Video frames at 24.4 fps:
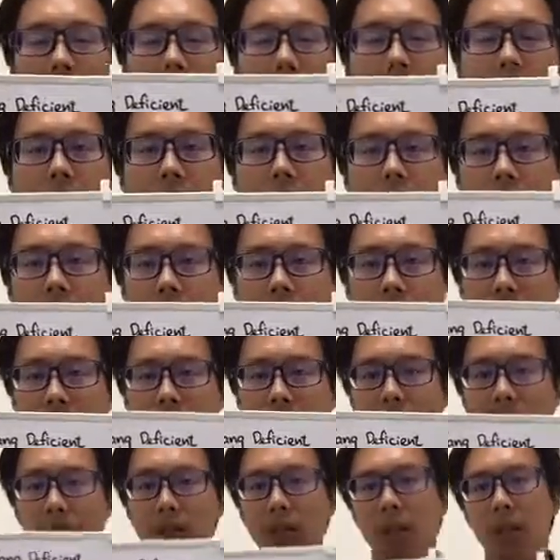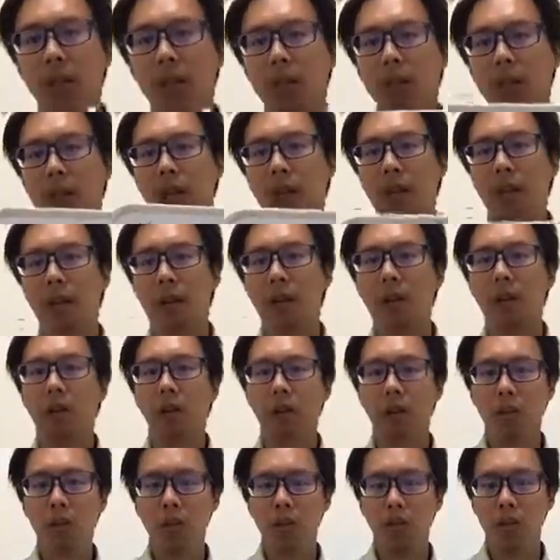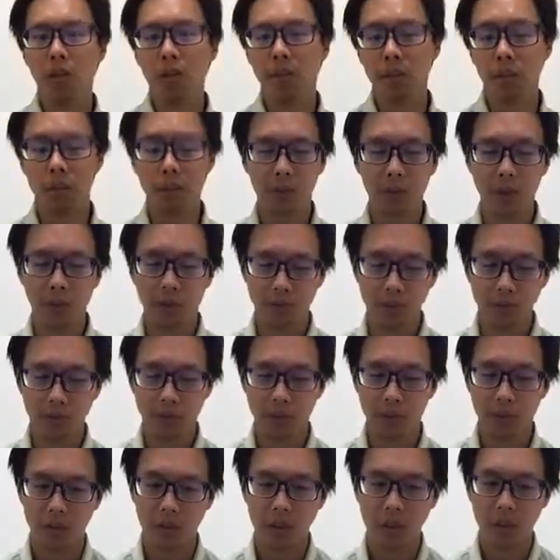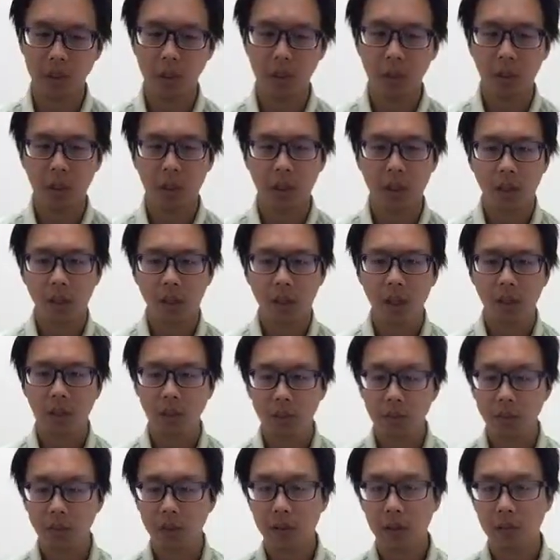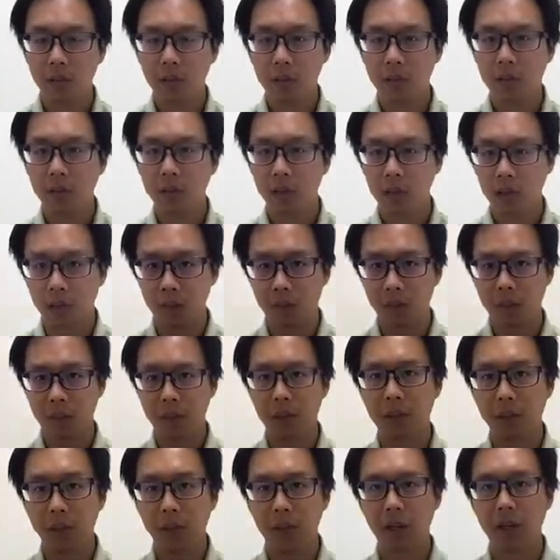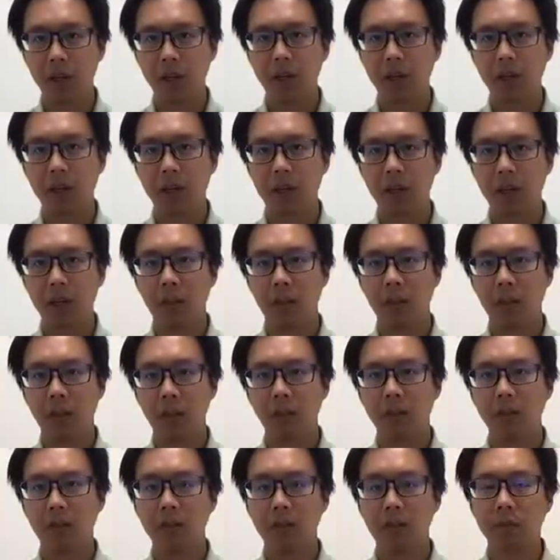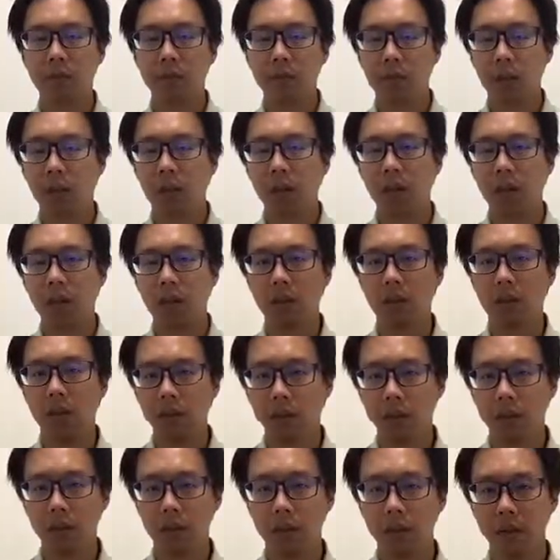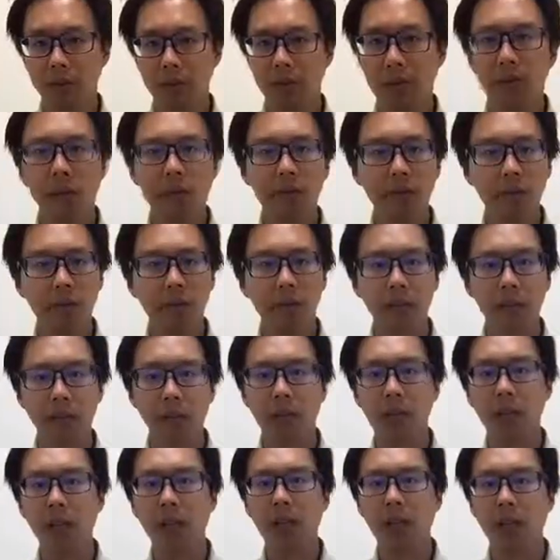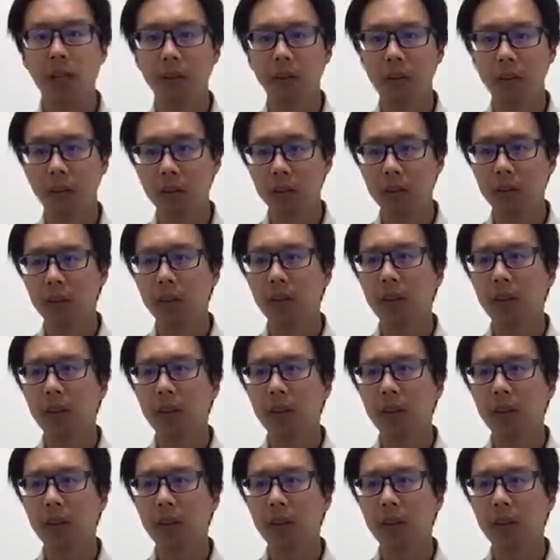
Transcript: at least half an hour each time. So if you feel tired, after, very, very fatigued after,